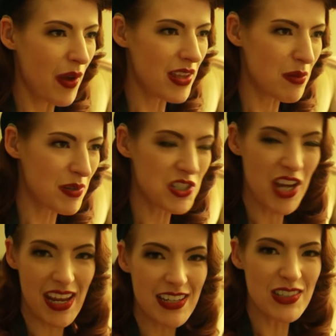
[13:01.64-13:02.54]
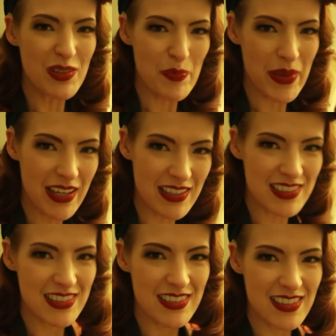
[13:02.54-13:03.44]
I think I'm going to change
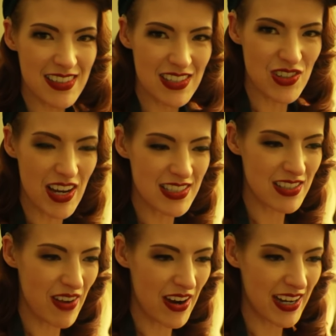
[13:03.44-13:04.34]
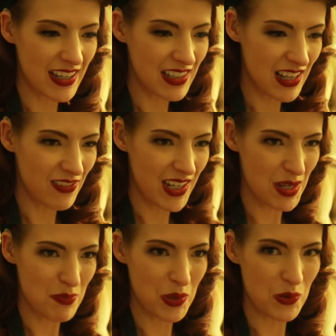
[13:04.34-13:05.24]
because this dress is very
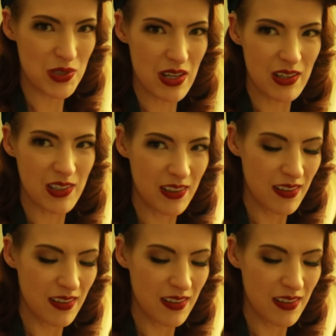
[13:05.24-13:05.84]
lovely, but also,